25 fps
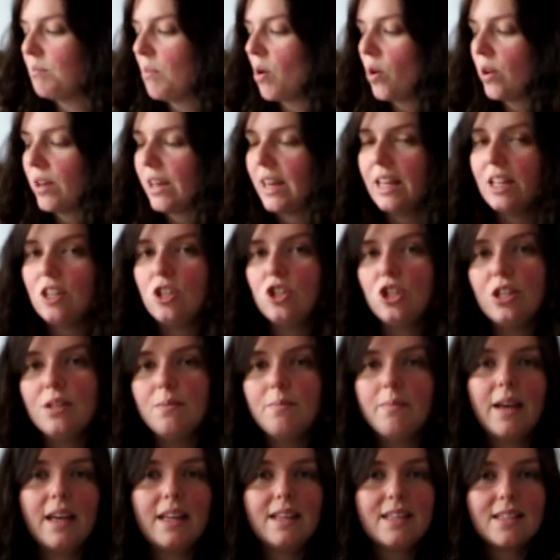more
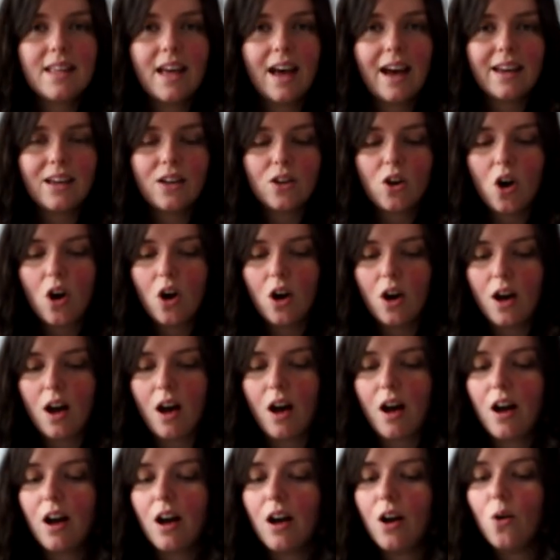kitchen bits that I got
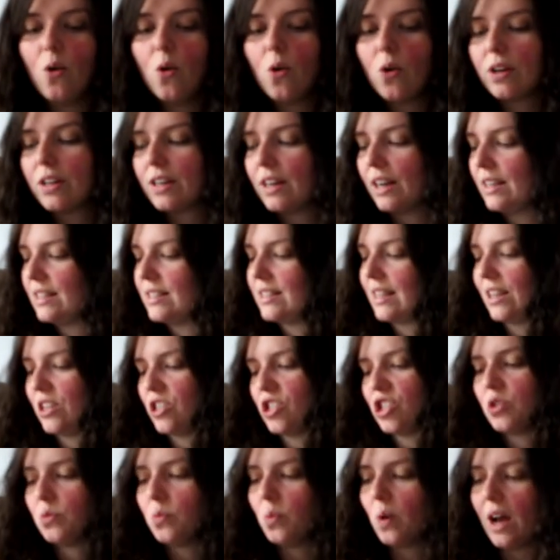are
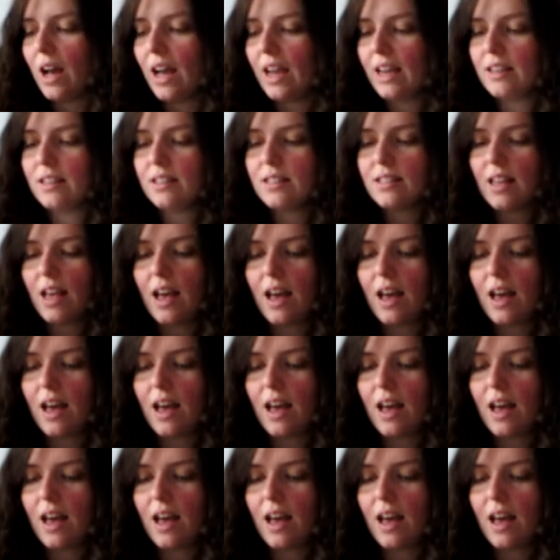organization wise.